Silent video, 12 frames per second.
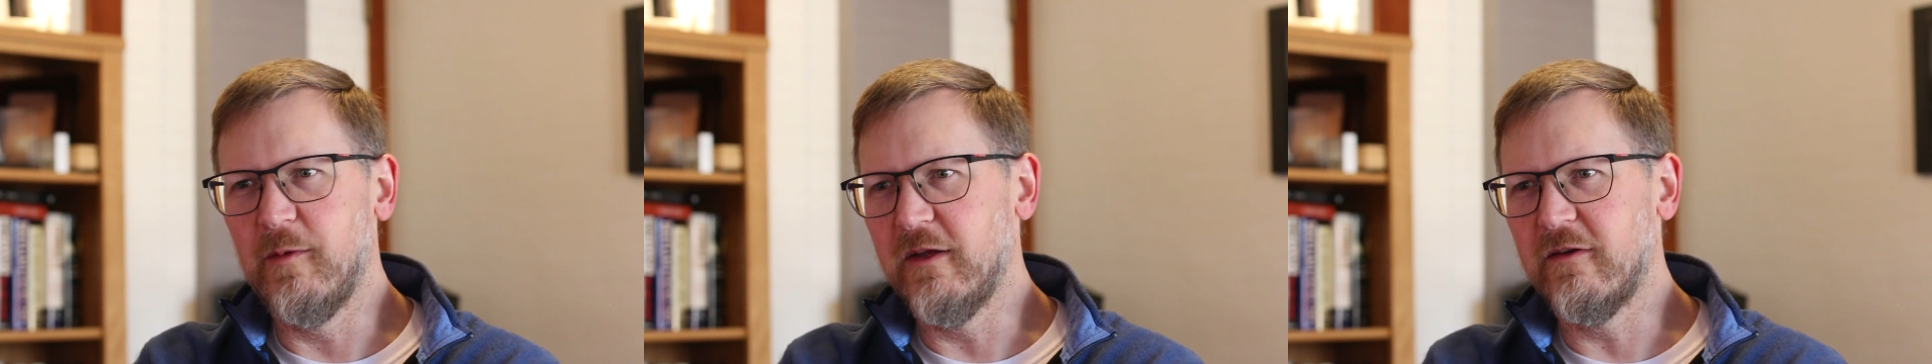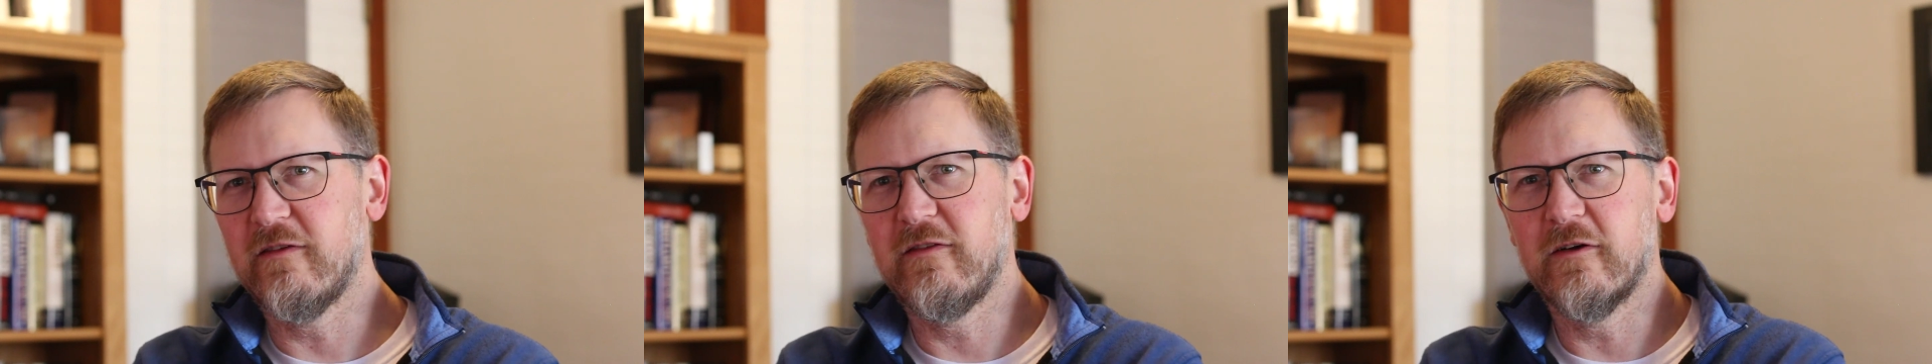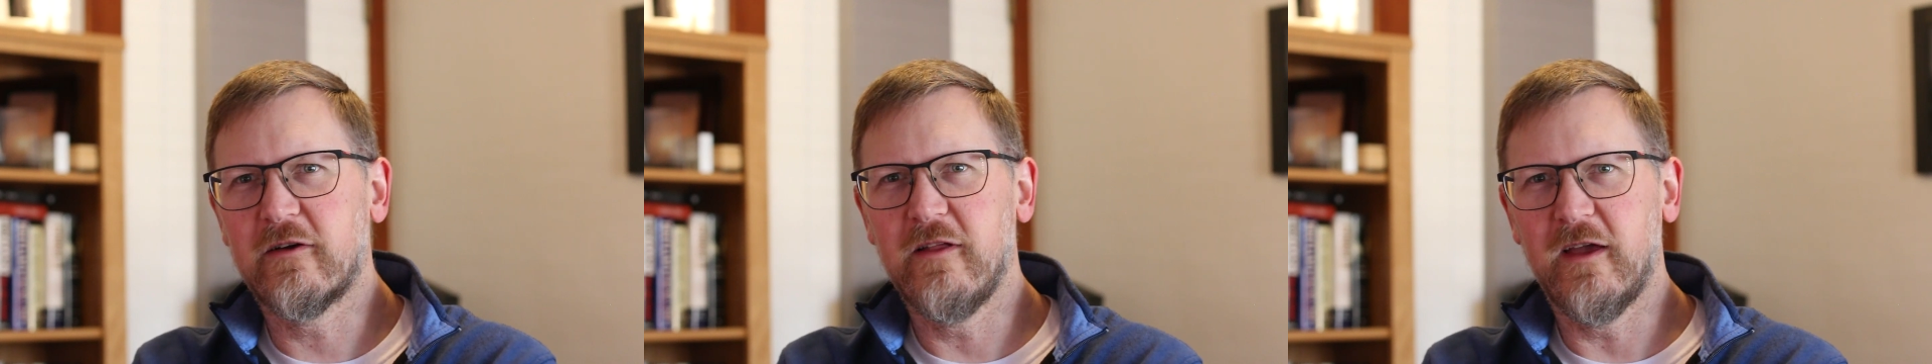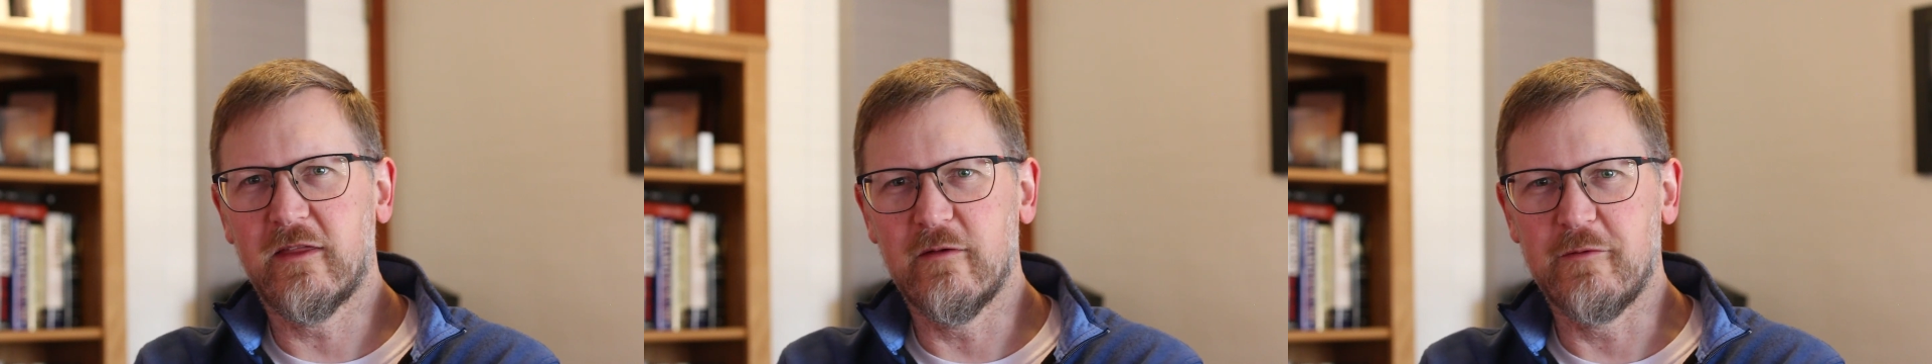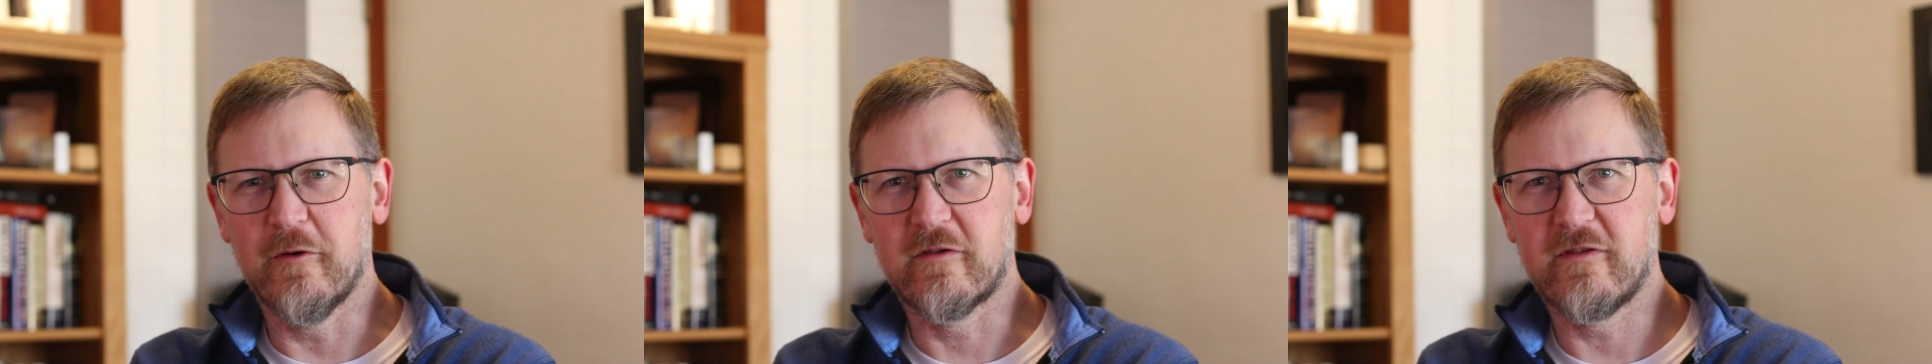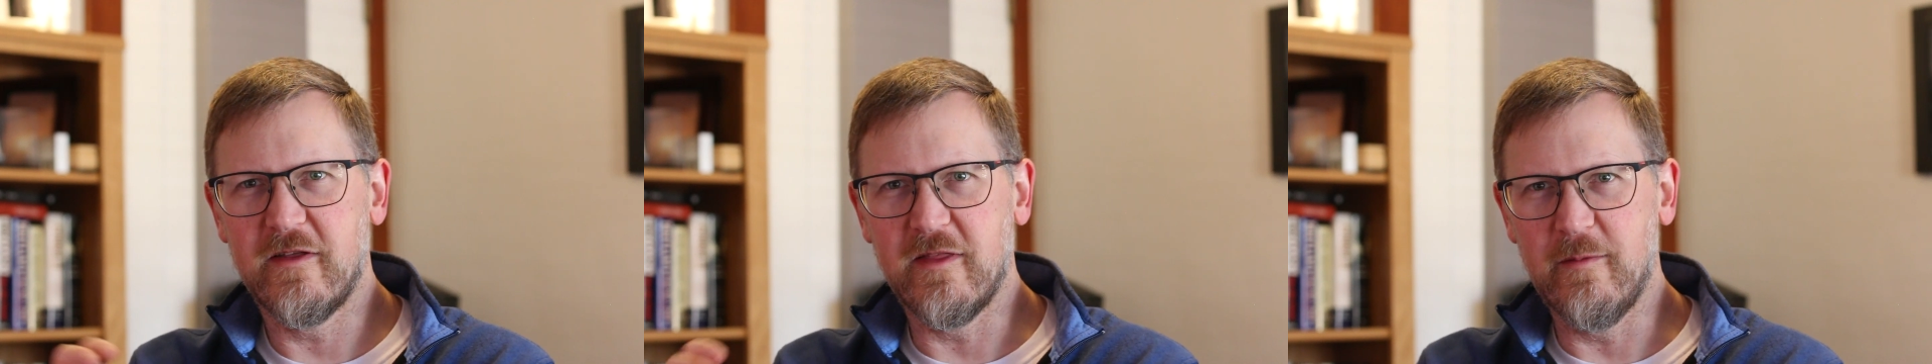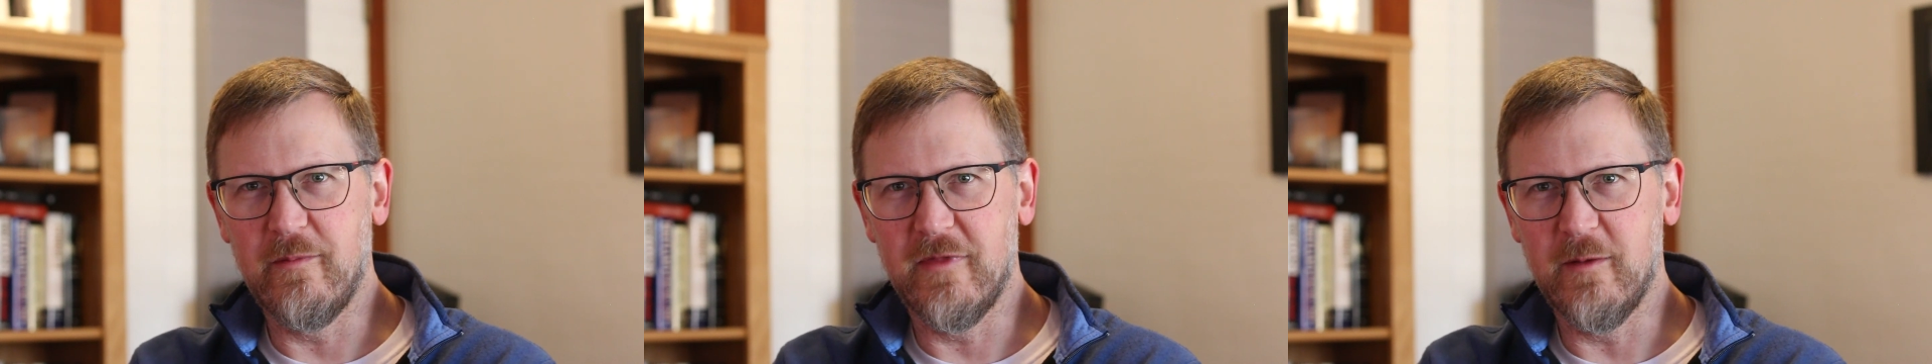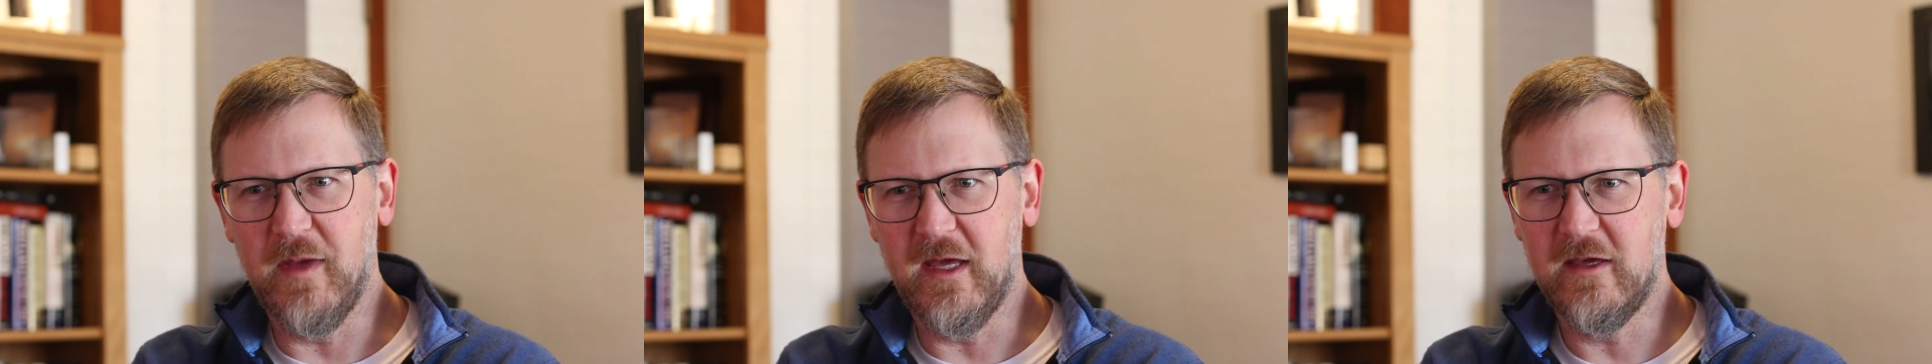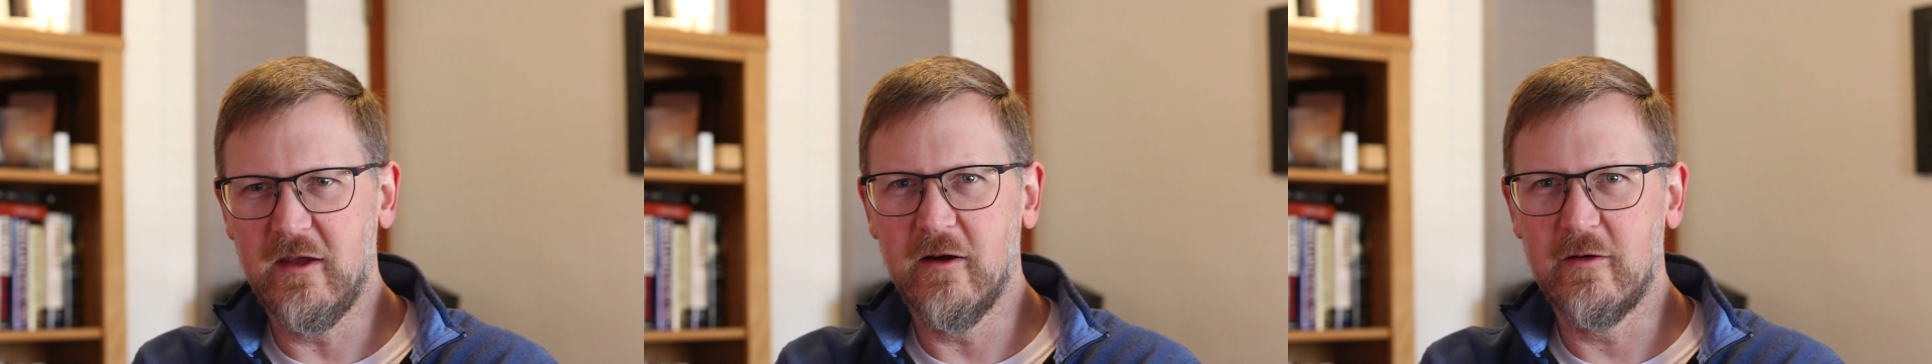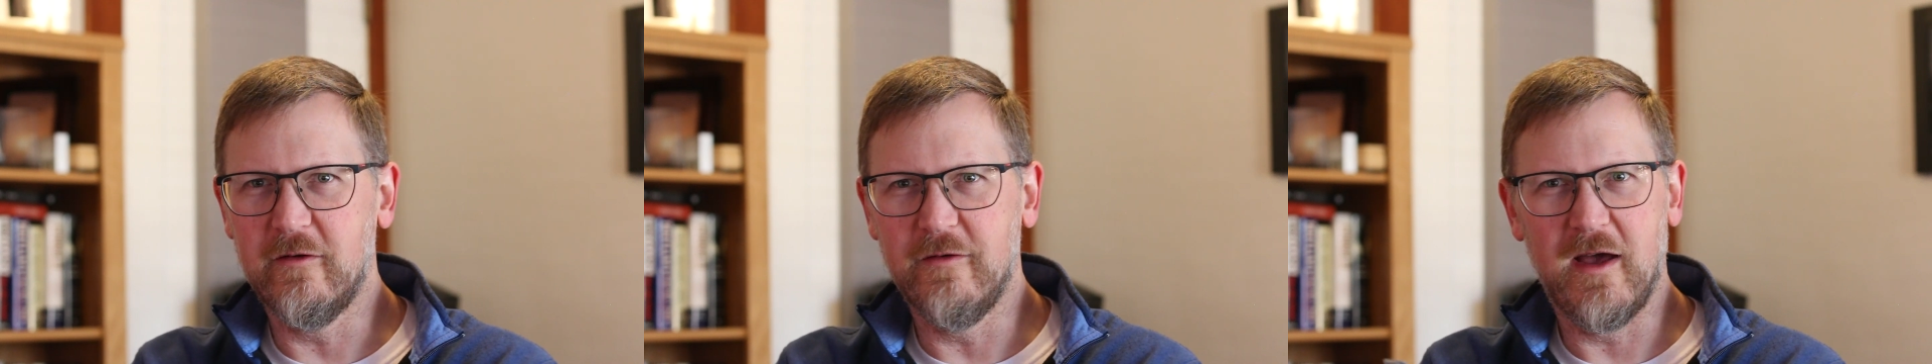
It does look like the forks on the main gear do